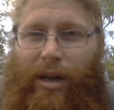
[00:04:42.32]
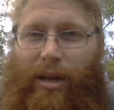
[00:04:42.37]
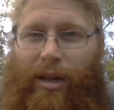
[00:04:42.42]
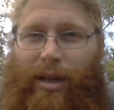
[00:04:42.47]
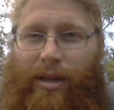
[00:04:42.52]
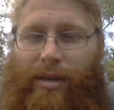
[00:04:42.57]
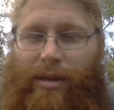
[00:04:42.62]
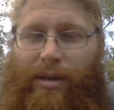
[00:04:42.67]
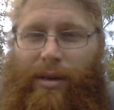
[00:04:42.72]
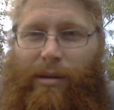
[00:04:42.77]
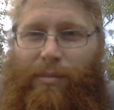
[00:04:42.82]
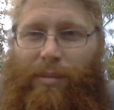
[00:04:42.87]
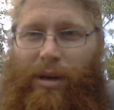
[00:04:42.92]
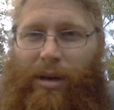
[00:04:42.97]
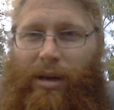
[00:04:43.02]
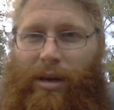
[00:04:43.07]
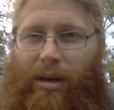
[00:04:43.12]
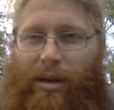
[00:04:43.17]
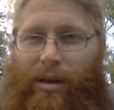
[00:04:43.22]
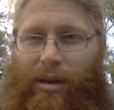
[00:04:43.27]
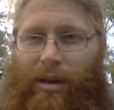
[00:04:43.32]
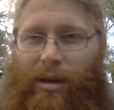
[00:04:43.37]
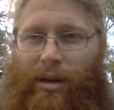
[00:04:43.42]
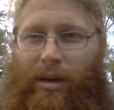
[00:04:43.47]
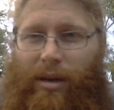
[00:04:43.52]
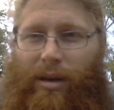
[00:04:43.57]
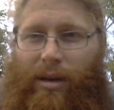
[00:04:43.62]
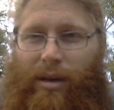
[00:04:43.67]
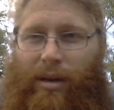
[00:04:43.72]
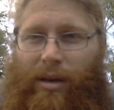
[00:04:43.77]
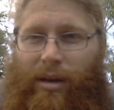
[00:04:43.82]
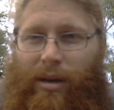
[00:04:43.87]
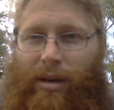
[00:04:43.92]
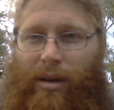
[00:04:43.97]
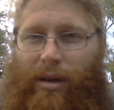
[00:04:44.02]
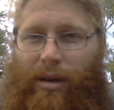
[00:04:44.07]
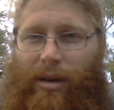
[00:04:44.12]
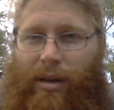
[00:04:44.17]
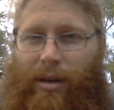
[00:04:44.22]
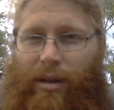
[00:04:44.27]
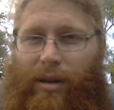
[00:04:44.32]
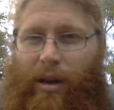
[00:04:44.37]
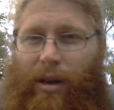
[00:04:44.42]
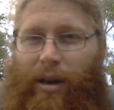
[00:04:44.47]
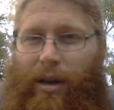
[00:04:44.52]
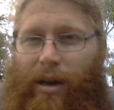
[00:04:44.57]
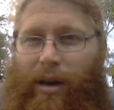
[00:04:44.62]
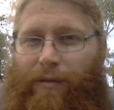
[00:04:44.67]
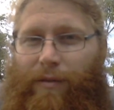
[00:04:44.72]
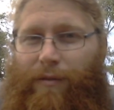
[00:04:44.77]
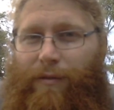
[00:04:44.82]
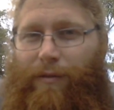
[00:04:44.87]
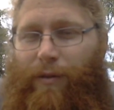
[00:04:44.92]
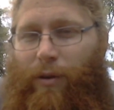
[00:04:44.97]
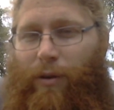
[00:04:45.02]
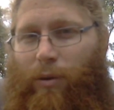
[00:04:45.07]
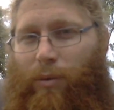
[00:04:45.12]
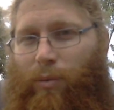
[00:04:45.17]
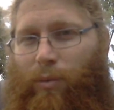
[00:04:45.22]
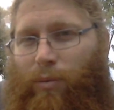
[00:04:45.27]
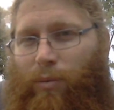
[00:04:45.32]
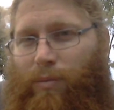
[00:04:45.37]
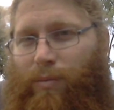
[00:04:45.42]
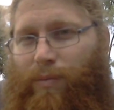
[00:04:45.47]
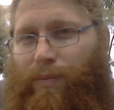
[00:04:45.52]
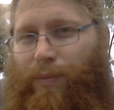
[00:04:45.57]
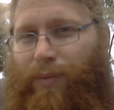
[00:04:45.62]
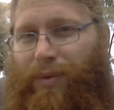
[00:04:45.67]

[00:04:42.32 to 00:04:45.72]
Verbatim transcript: That's going to be uh, not a foam